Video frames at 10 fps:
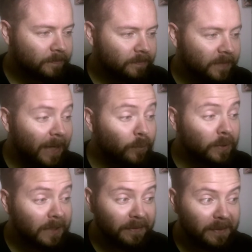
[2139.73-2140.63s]
That
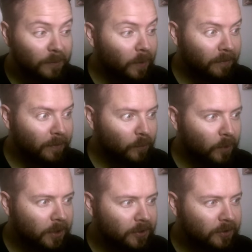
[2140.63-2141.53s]
was, I think, one of the
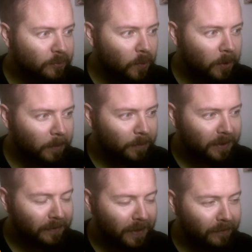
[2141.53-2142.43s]
worst warm-ups
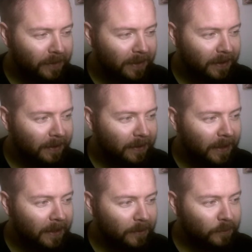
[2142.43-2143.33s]
I've ever done.
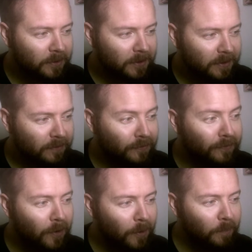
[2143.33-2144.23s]
And it was just,
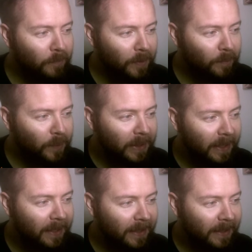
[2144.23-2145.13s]
from the
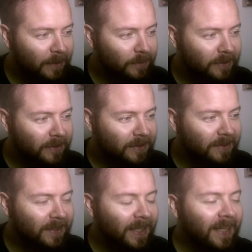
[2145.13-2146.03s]
beginning, it was
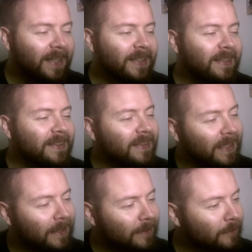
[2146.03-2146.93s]
just
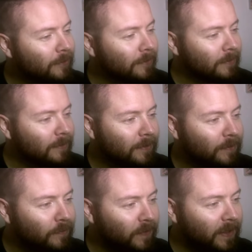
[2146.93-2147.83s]
like
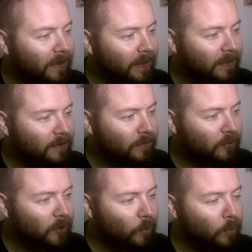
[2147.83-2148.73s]
fingernails on
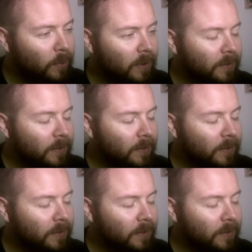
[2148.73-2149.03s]
chalkboard.